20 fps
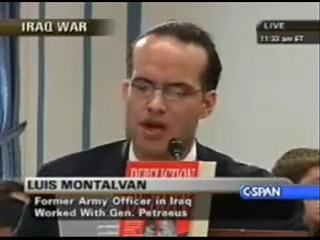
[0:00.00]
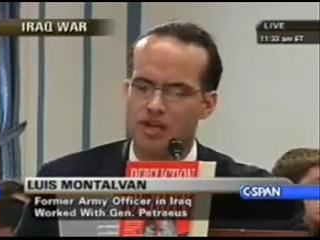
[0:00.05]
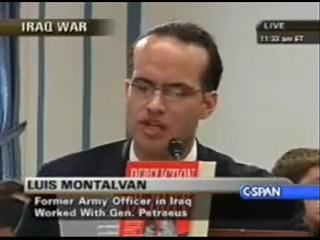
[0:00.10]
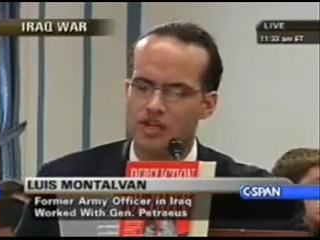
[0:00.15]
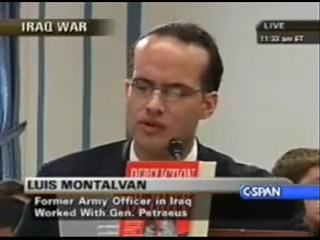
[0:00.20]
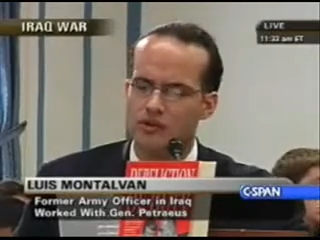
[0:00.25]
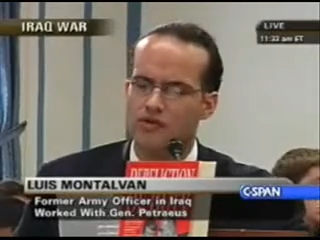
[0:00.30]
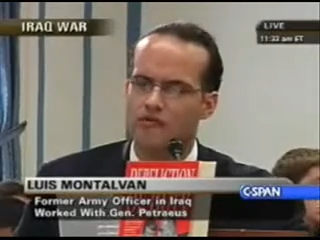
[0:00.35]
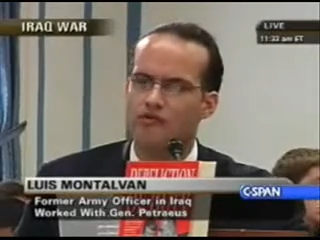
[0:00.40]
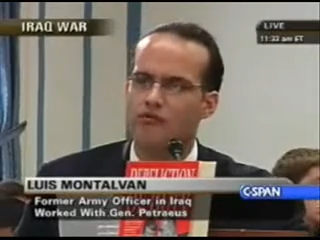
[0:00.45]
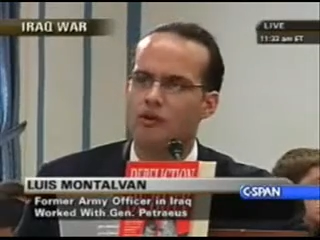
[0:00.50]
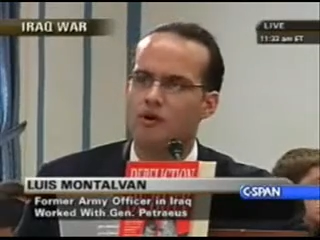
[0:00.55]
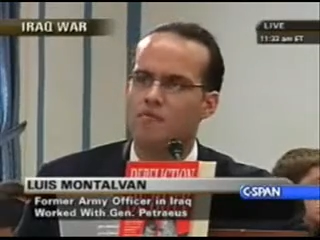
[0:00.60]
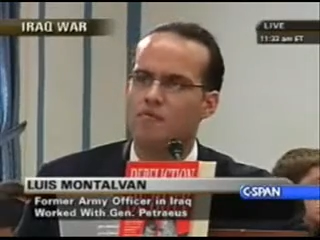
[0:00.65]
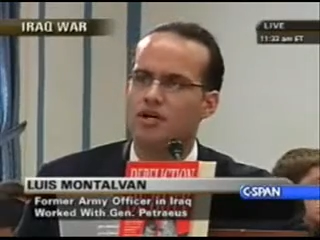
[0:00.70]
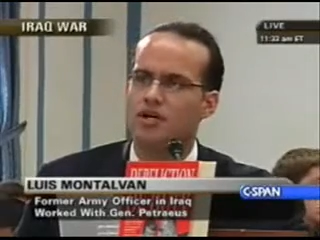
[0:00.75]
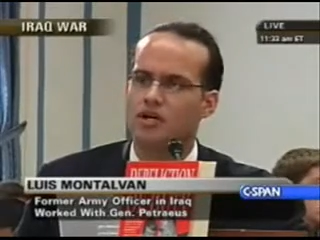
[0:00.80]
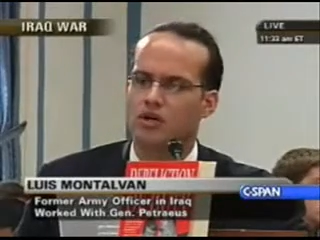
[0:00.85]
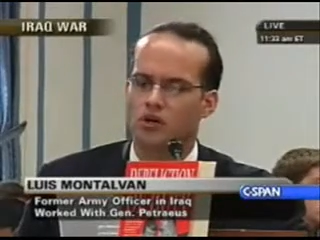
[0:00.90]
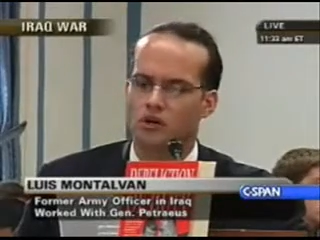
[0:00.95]

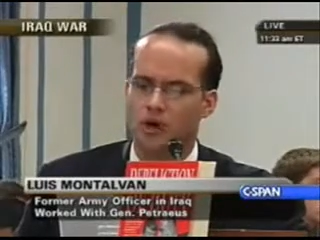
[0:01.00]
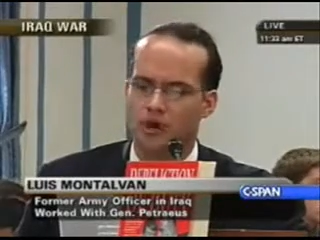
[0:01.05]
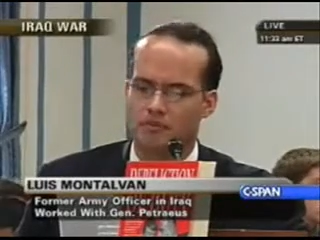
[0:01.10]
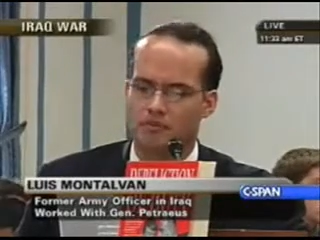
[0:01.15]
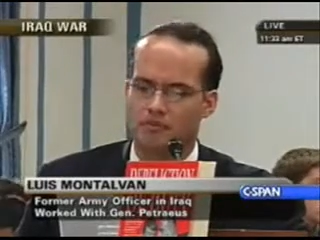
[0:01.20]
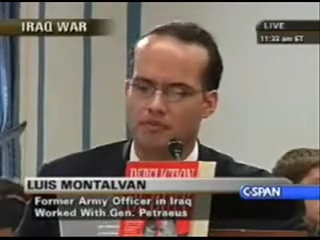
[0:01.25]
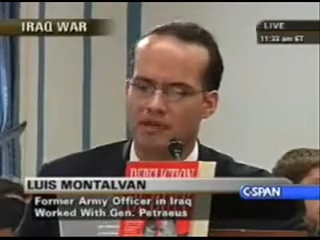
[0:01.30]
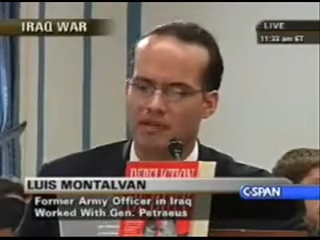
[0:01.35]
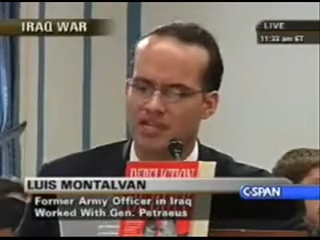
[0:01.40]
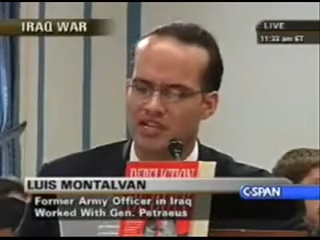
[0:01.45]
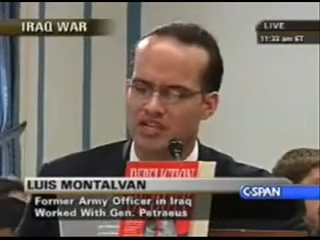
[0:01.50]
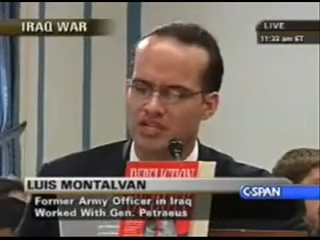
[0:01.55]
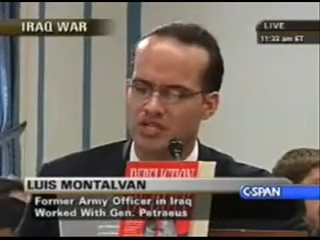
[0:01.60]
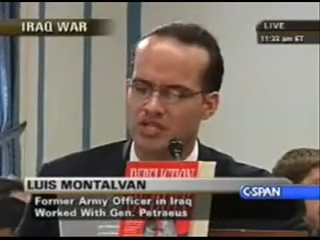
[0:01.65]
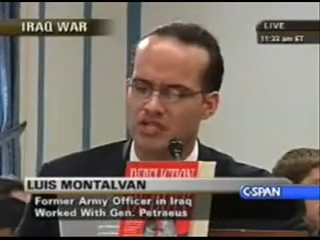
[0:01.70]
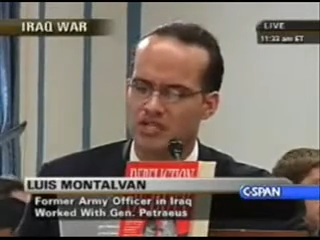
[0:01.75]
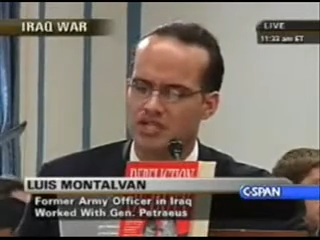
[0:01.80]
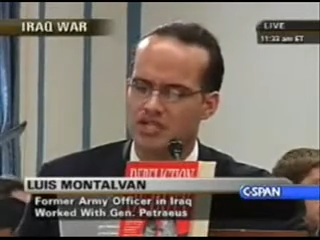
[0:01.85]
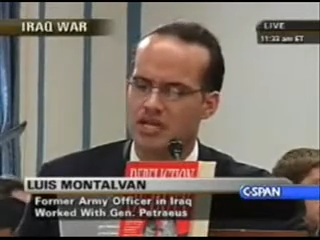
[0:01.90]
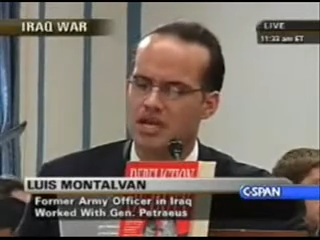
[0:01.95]
uniformed and equipped
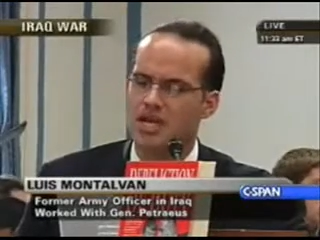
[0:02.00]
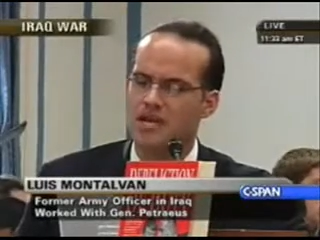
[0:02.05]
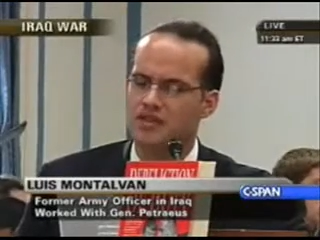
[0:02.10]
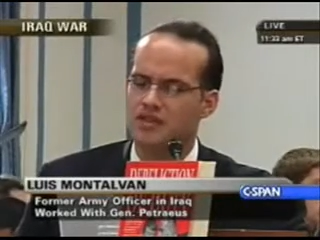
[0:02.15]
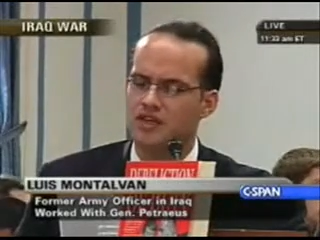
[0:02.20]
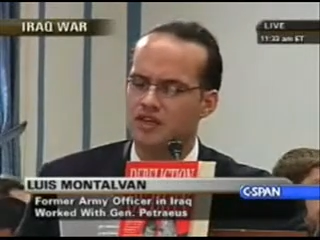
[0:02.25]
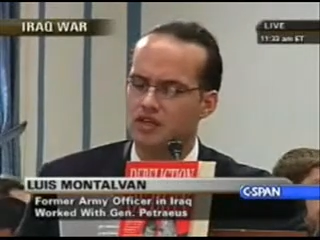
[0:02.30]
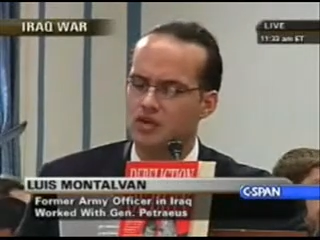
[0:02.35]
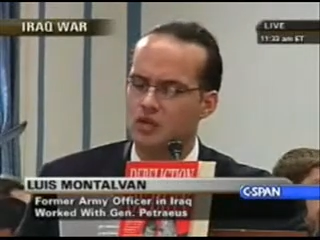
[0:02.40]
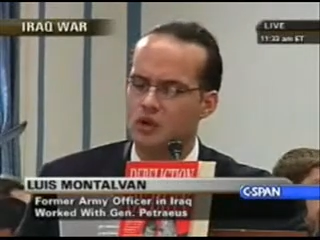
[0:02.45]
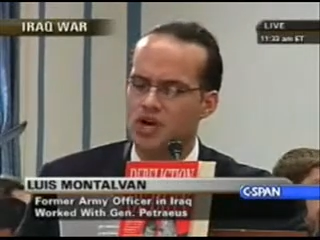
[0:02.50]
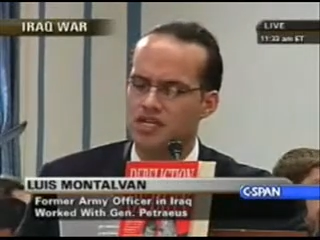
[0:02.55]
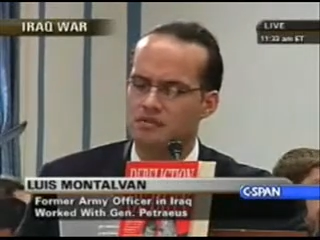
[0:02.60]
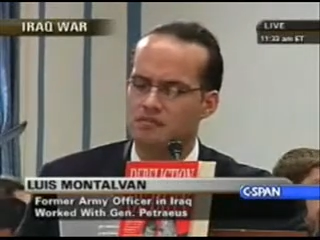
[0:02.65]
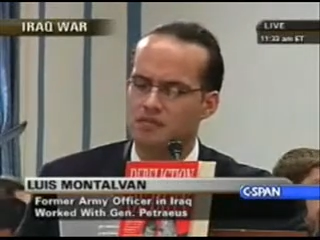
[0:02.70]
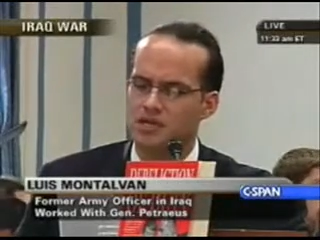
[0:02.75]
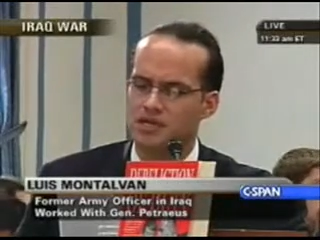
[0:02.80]
militias the U.S.